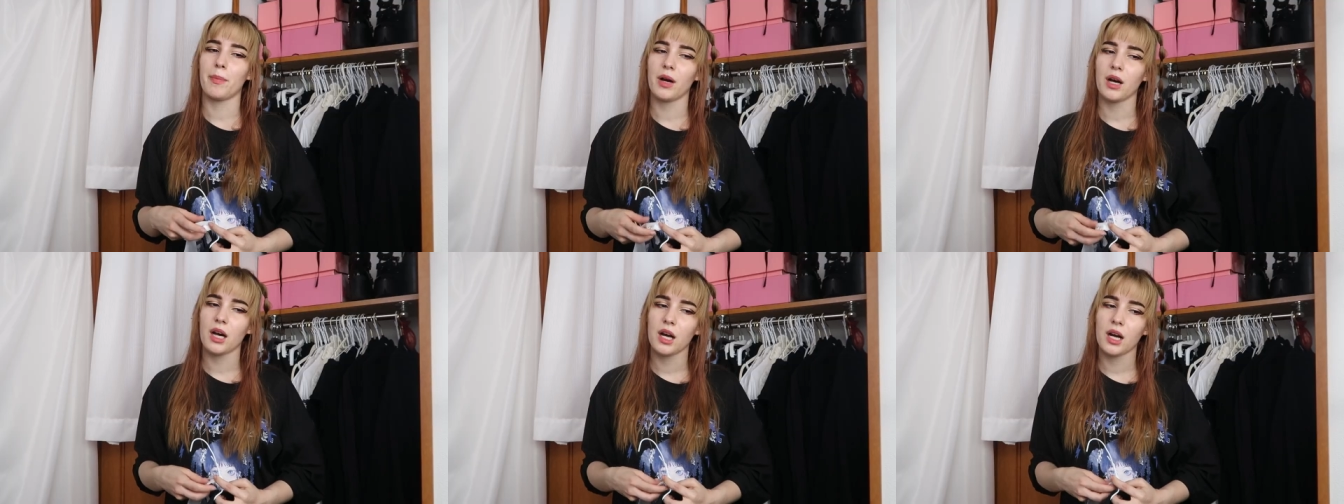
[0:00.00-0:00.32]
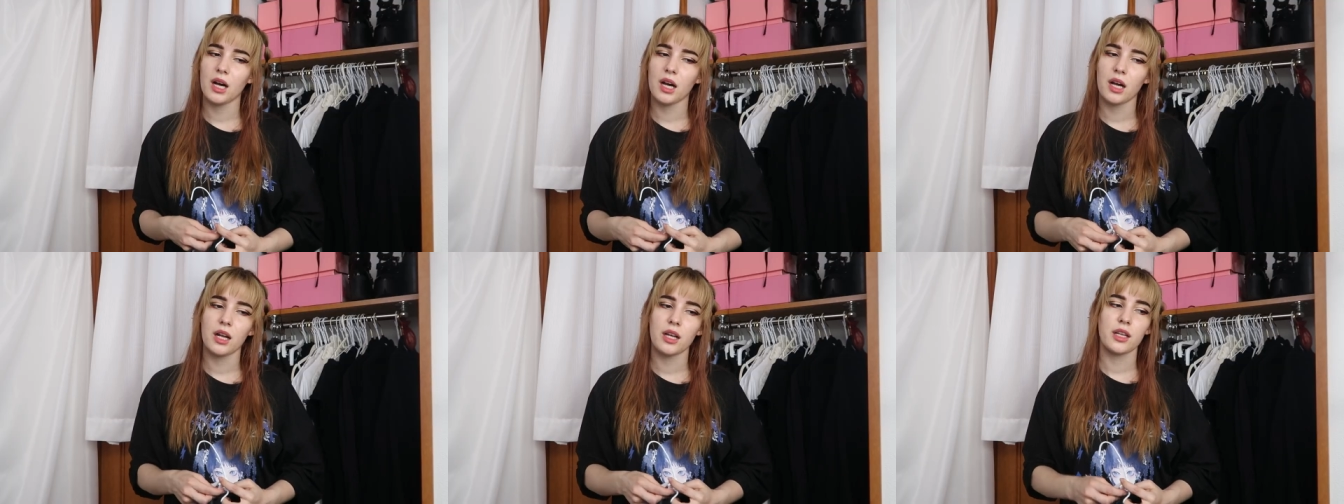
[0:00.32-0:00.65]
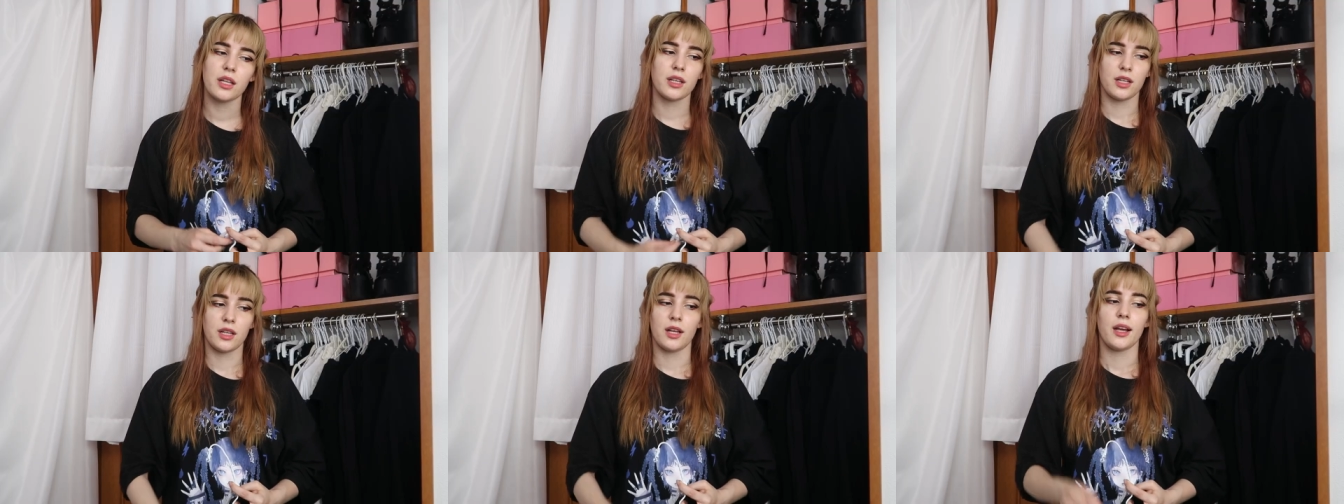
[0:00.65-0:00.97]
but
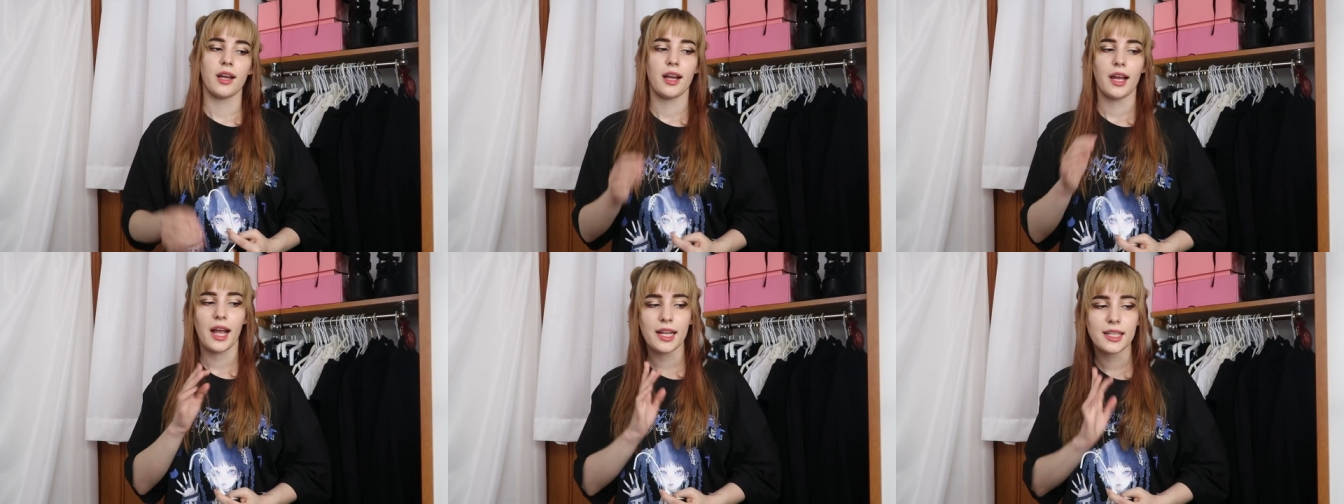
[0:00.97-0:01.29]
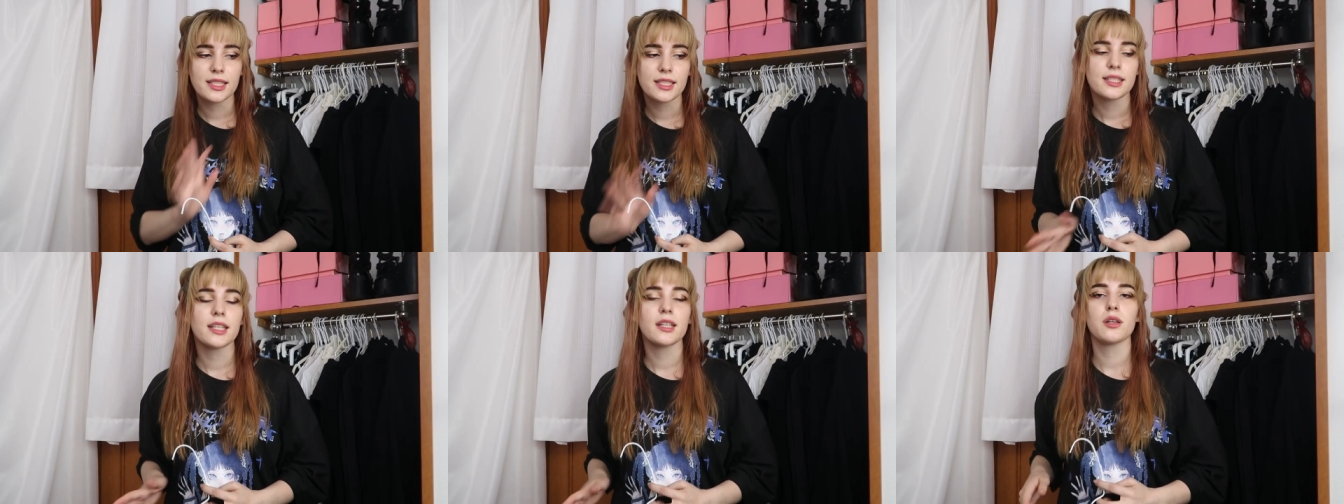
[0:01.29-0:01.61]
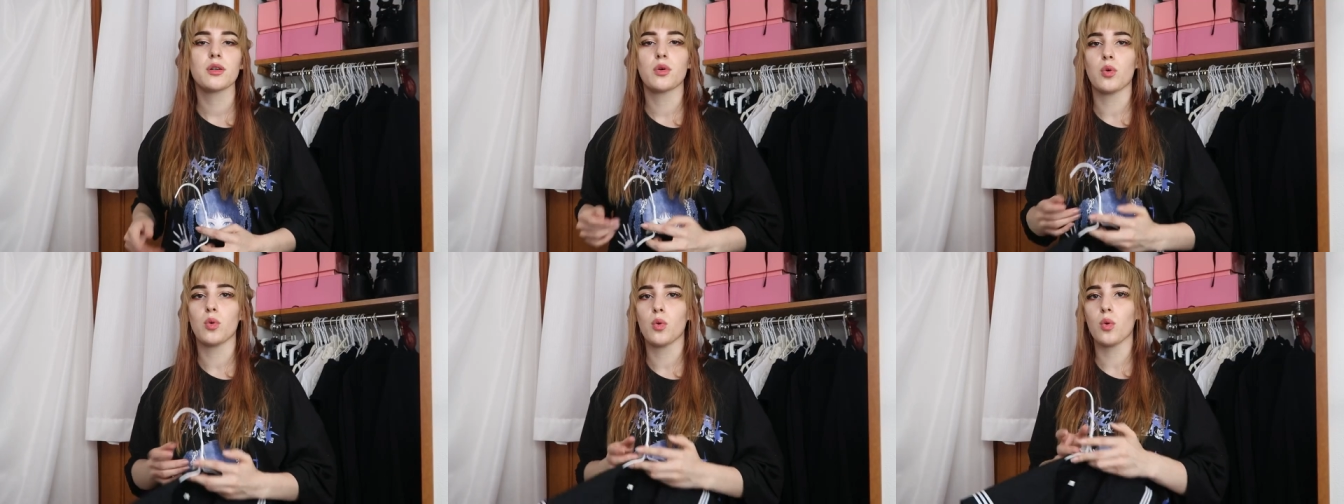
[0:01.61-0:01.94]
it's
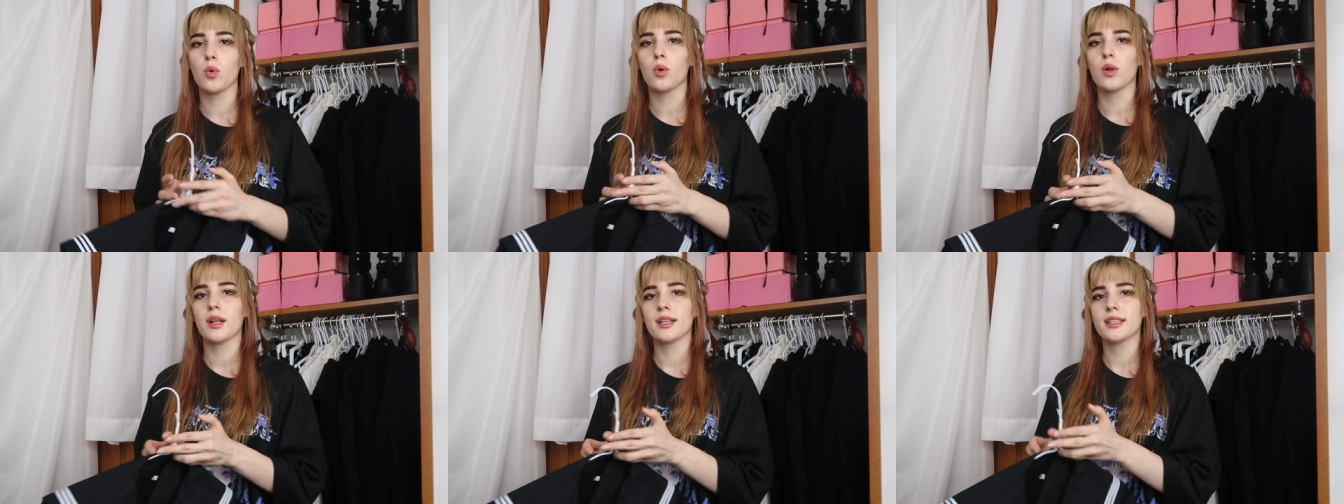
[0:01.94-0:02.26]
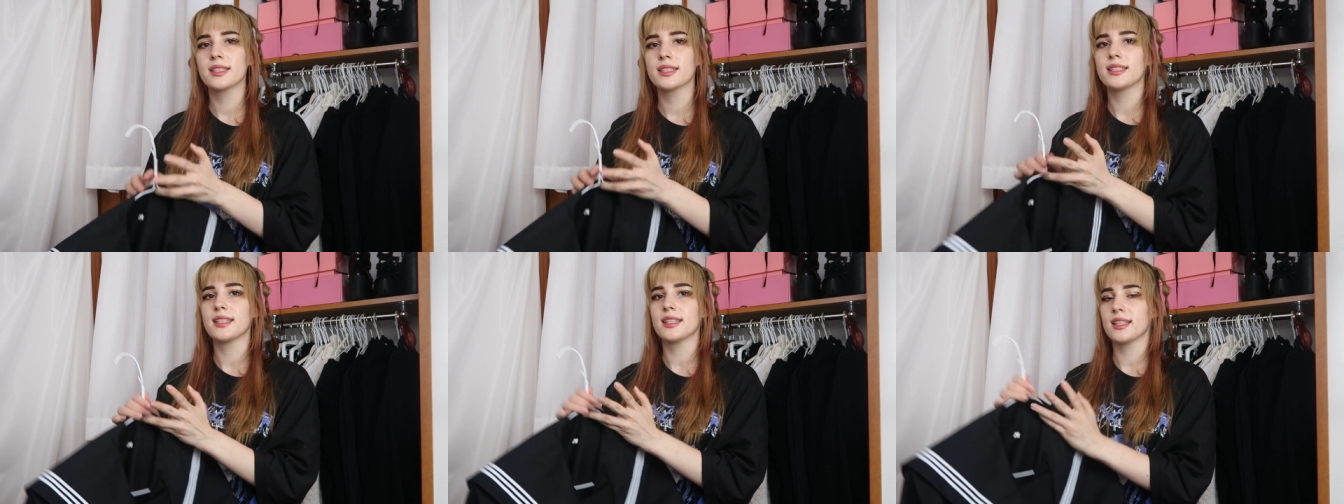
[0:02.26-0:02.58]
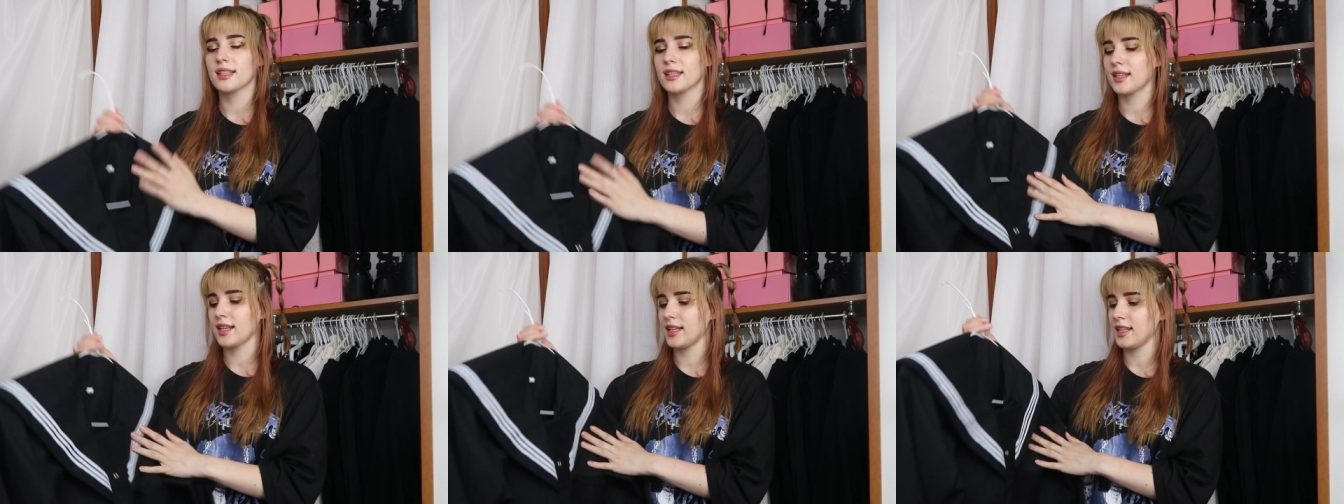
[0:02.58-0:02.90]
still cool. It's
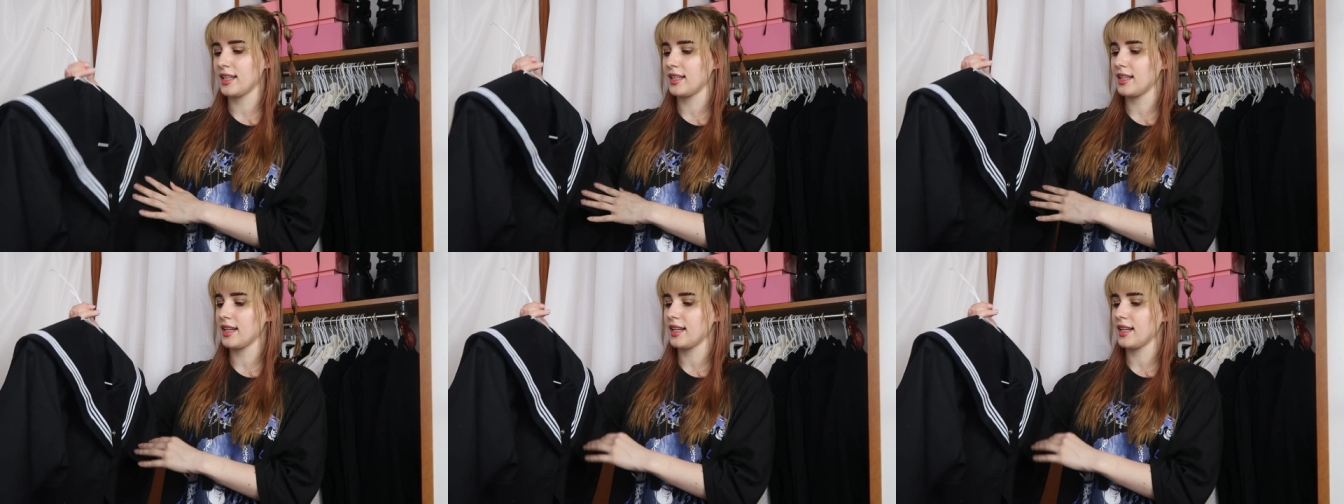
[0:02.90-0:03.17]
still kind